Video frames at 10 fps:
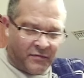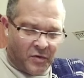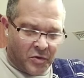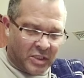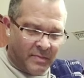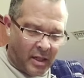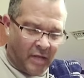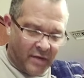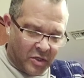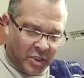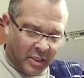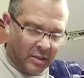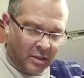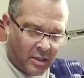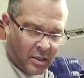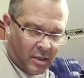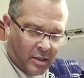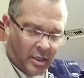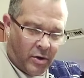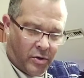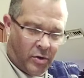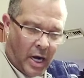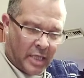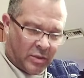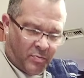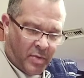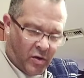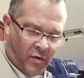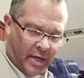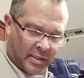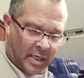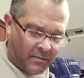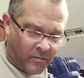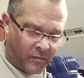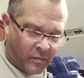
if there's smell-o-vision, you know, you guys would be crazy.